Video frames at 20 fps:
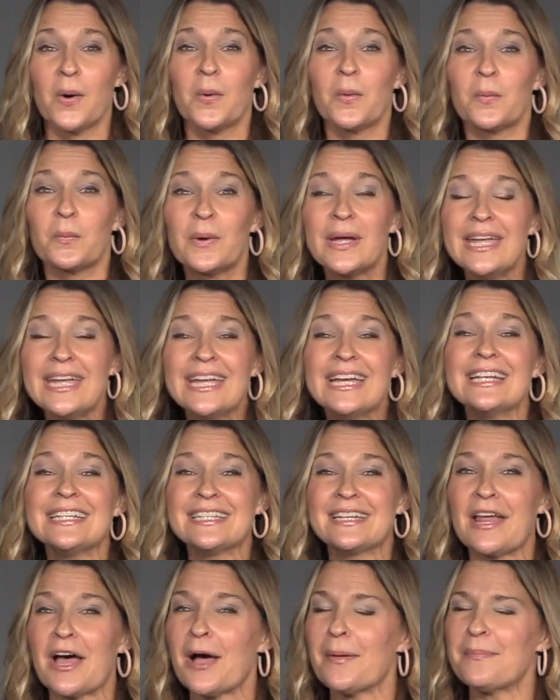We ended
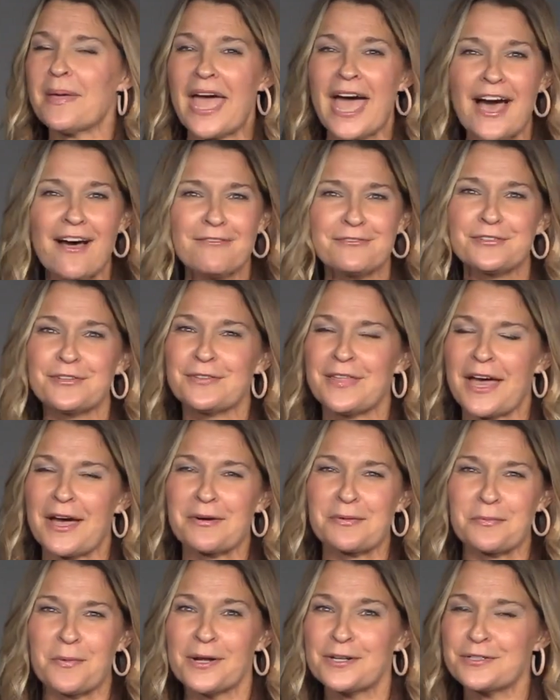up, after that
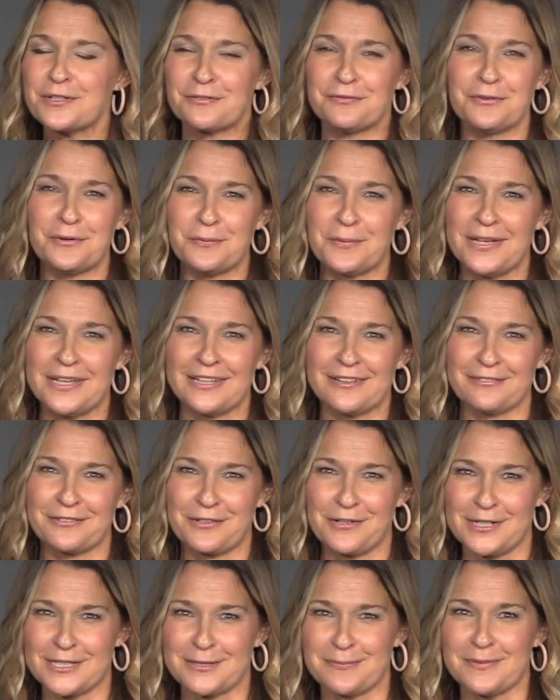wonderful week of
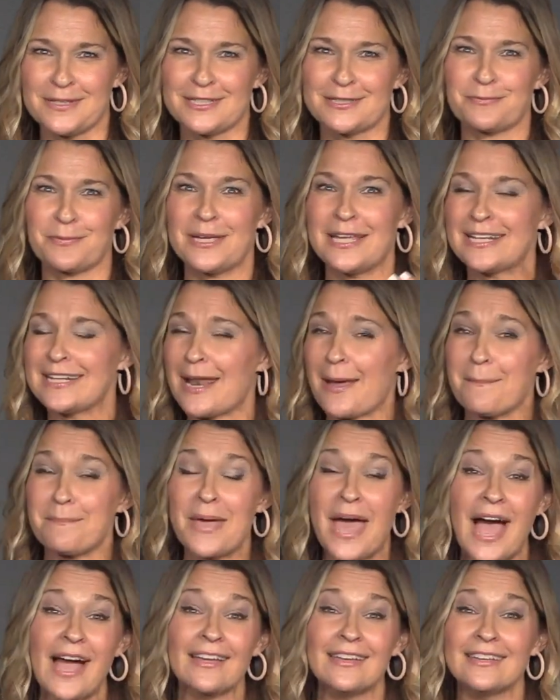Christmas, we ended up
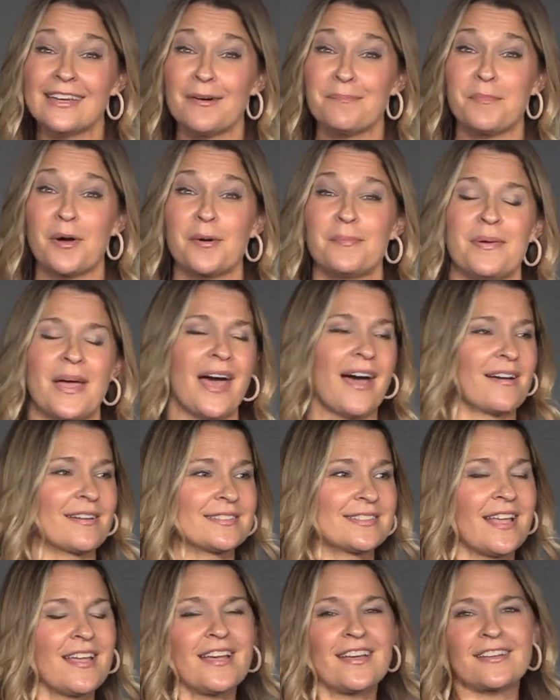packing up our bags,
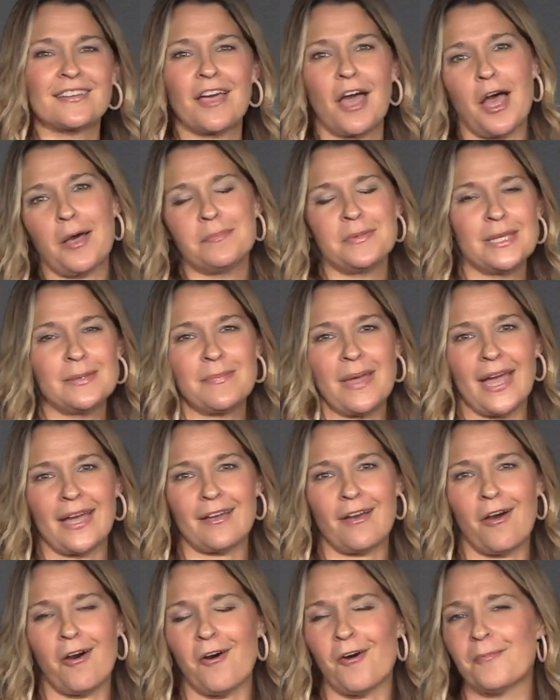coming back
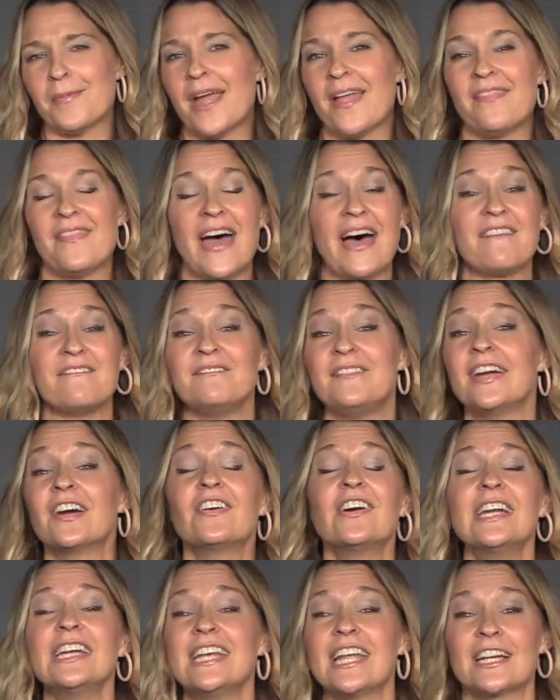home, and that
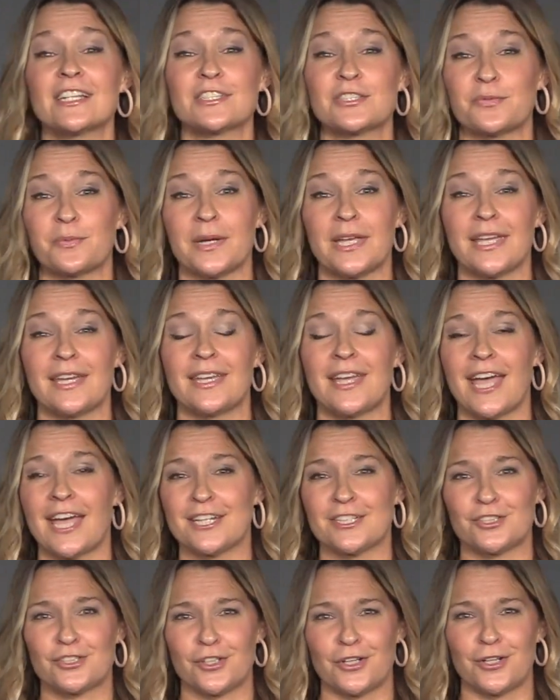very next week at
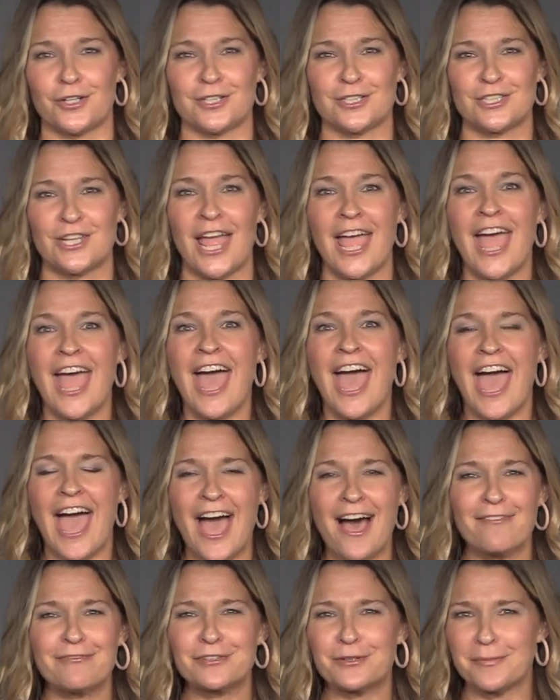church,
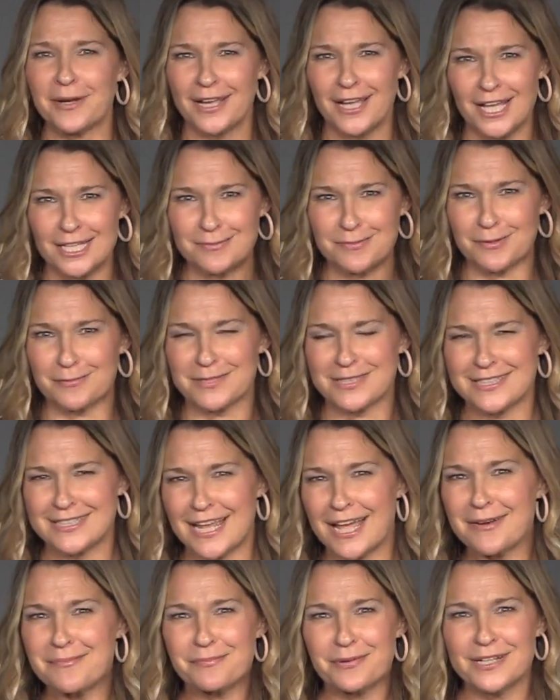after my husband was
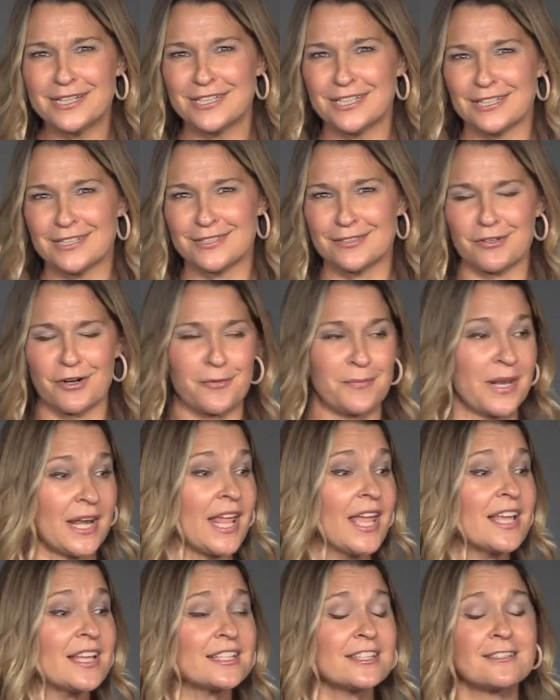done preaching a sermon,
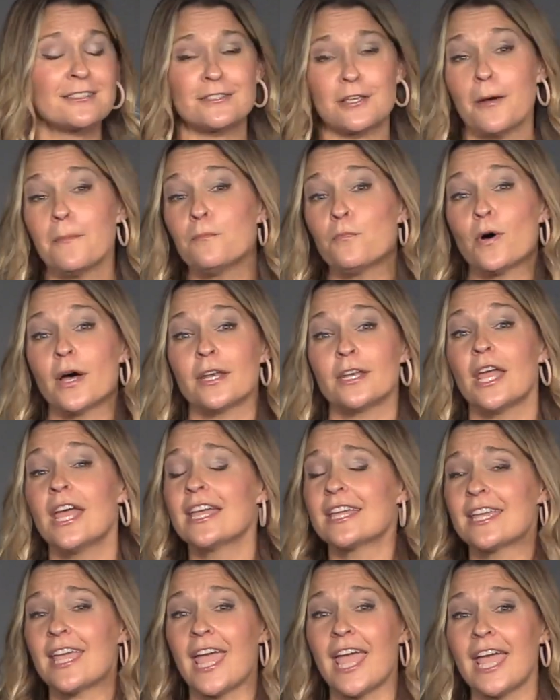someone
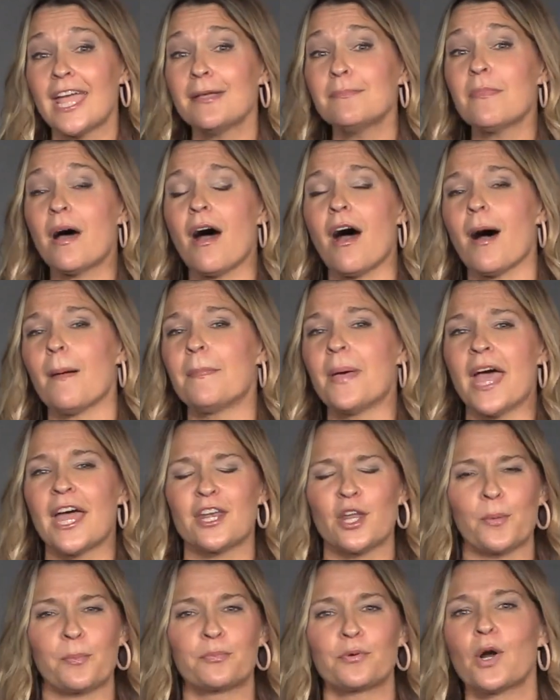came up and
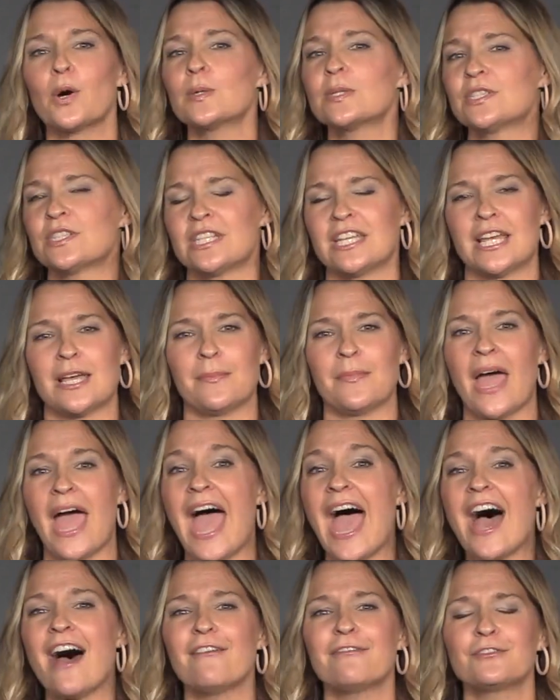approached him
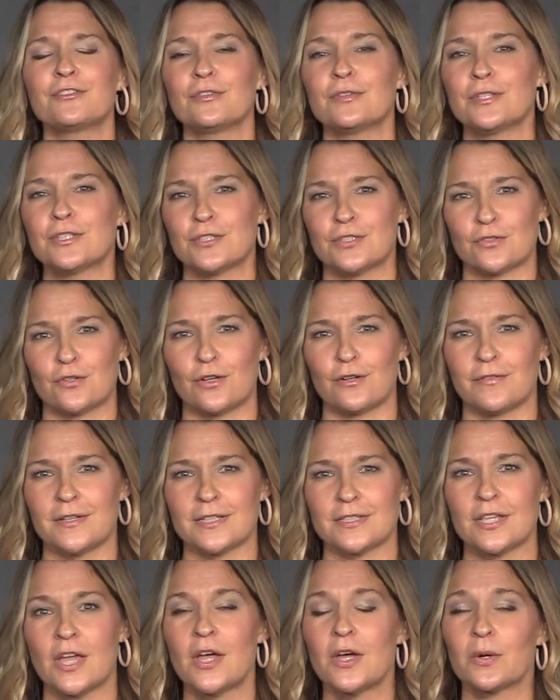after the
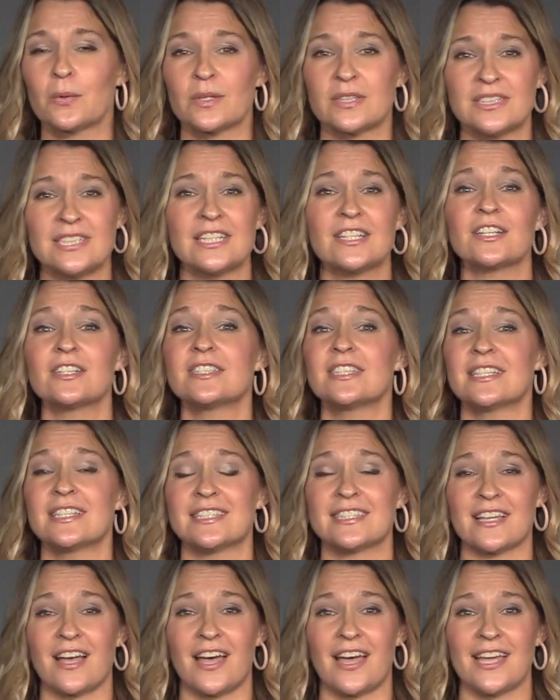service with tears in his
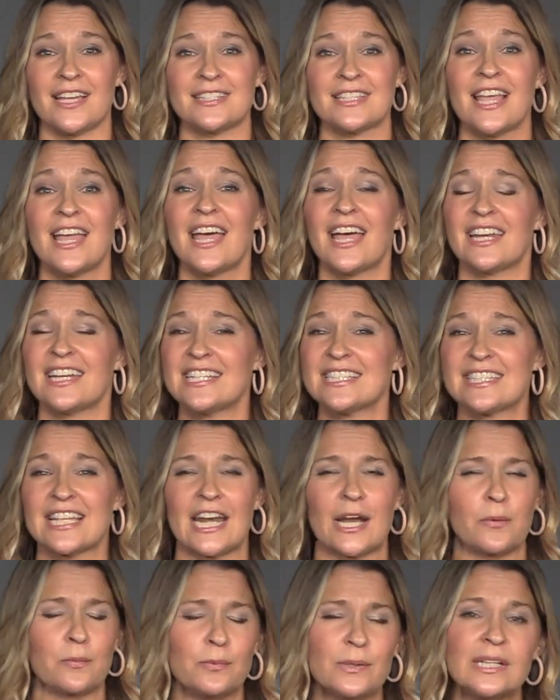eyes, and he said, "I
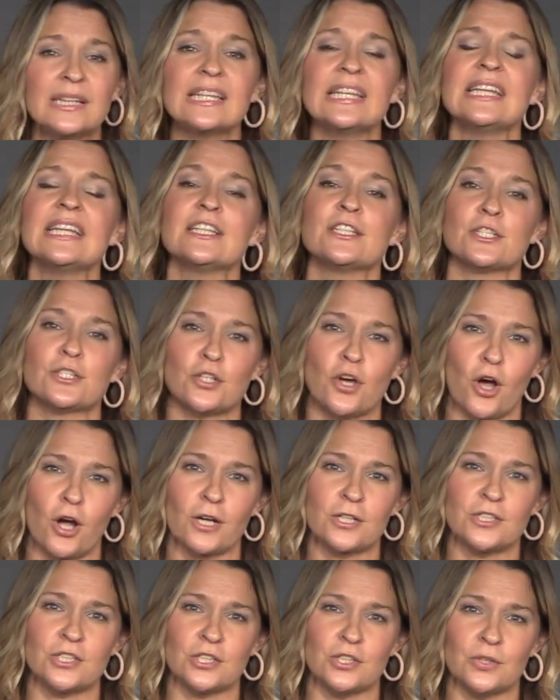really need to talk
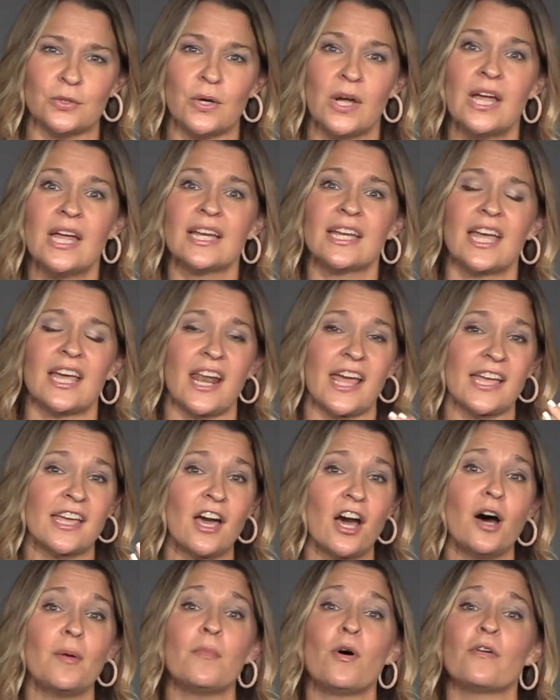to you. Can I
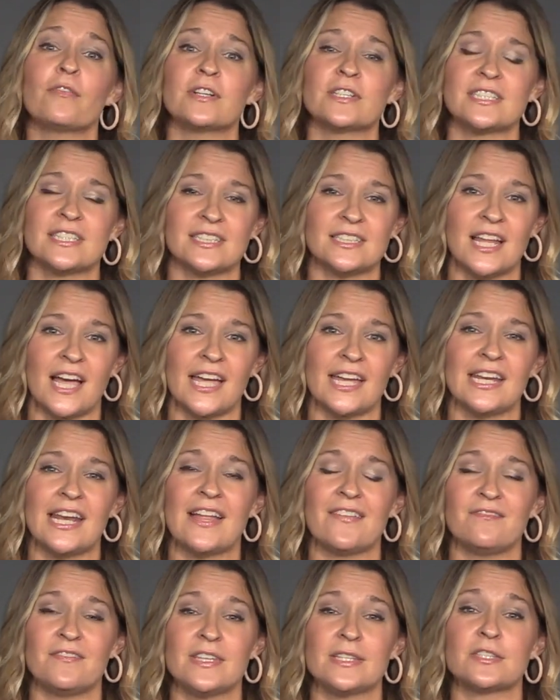come over tonight
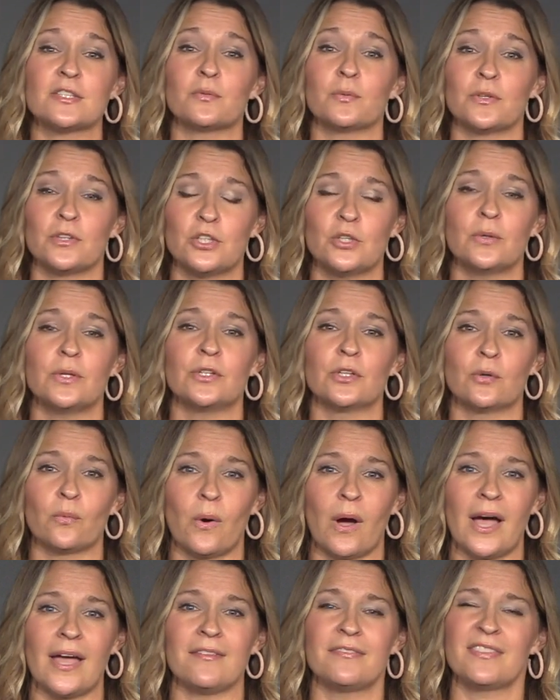and visit with you and your
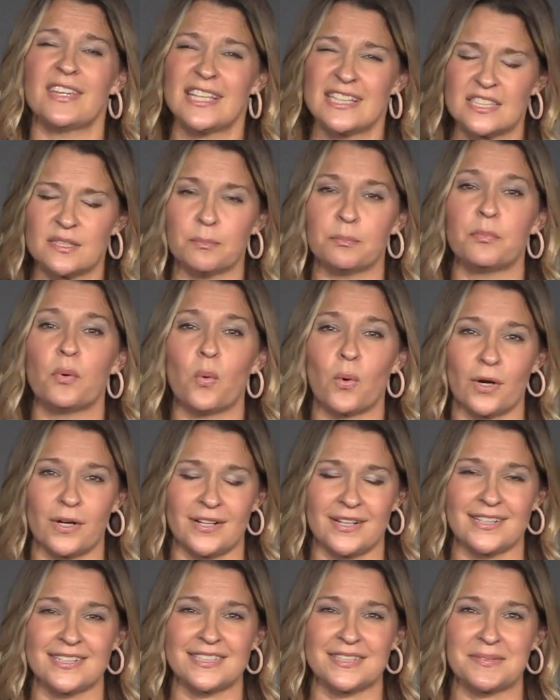wife? It's
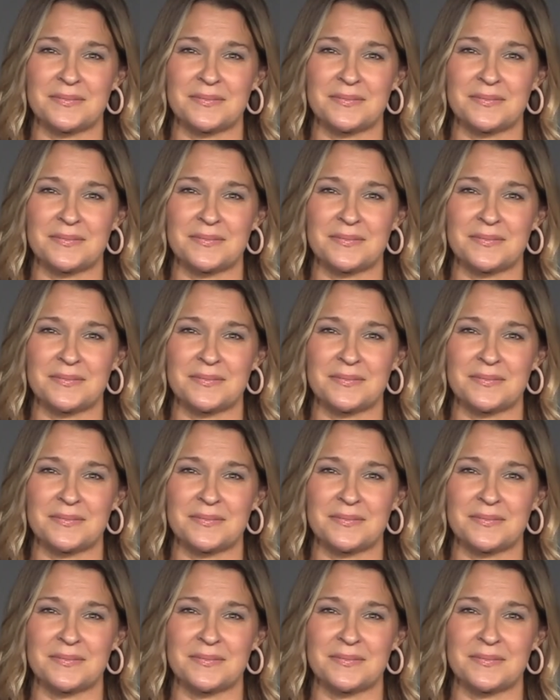important."